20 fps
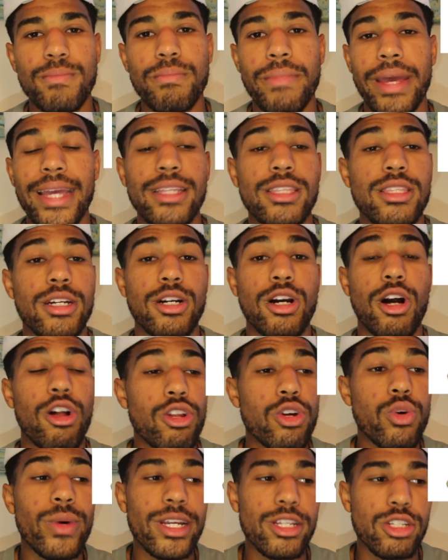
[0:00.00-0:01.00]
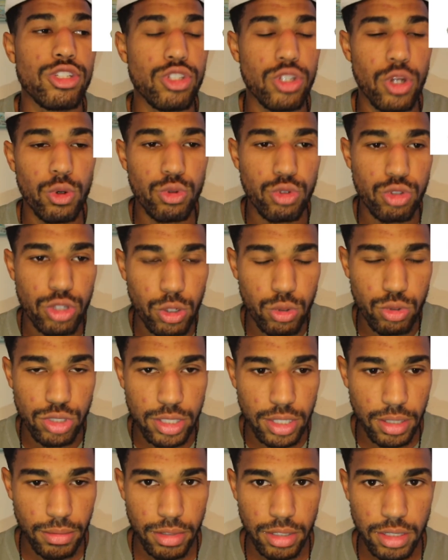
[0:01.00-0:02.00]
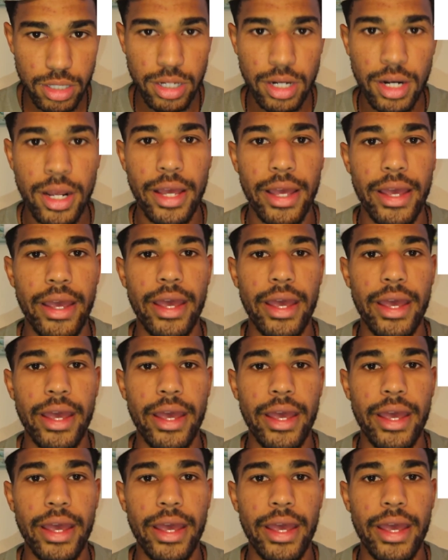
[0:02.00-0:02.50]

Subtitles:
make the colorway so similar.